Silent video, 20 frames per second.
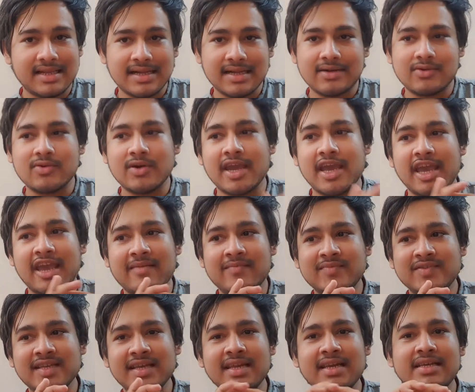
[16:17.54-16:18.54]
Okay,
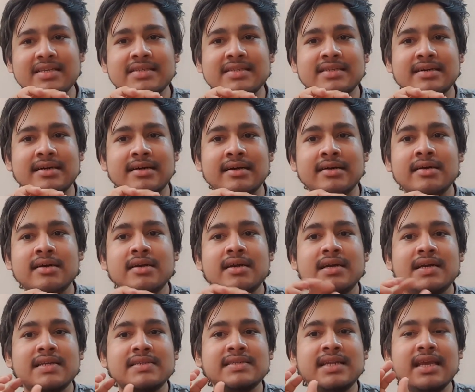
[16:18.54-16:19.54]
M-seal is a
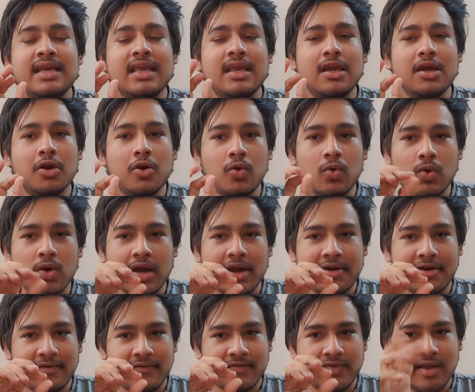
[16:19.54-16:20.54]
sticky glue kind
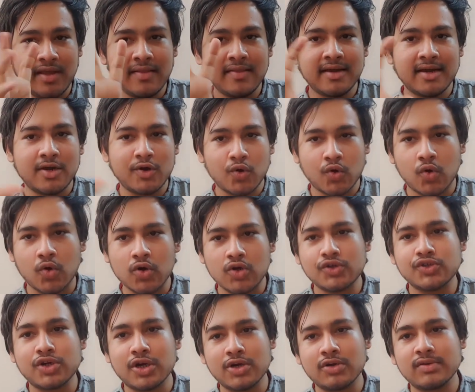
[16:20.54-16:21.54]
of thing that
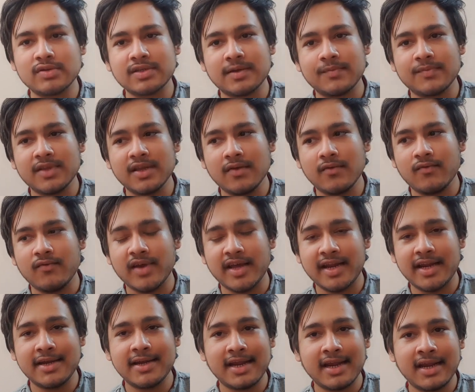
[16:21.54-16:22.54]
holds on to something
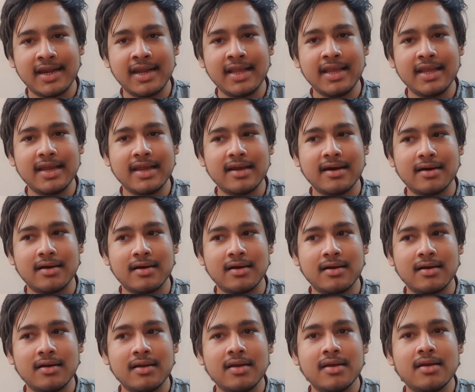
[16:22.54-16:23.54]
very tightly.
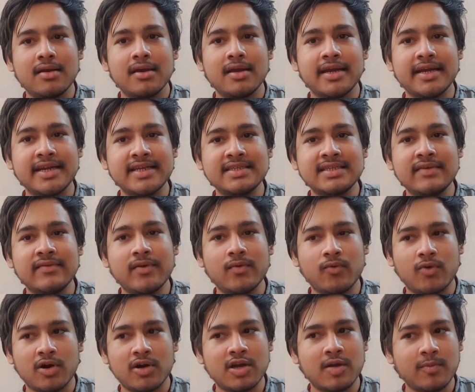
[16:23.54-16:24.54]
It is even
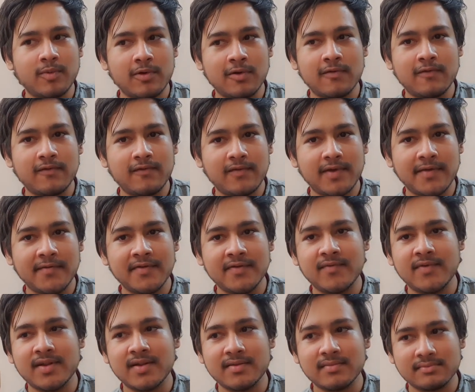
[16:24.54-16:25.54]
waterproof. Even
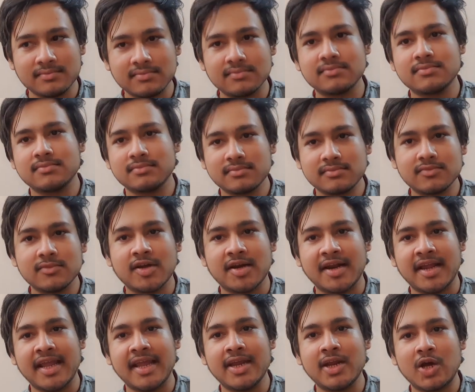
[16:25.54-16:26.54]
when
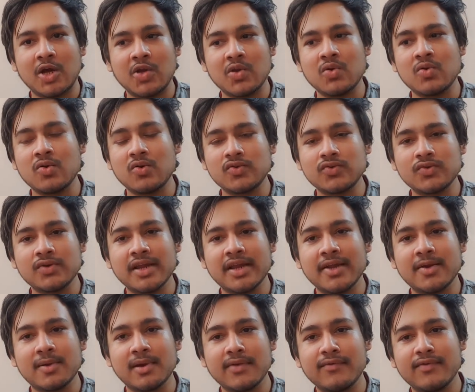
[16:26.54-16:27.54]
rain, or you go through rain,
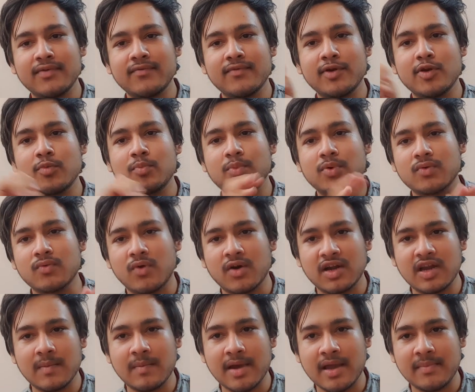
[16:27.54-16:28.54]
or even when you put
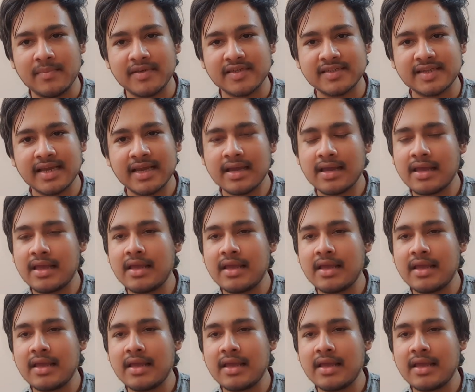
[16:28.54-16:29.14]
water by mistake,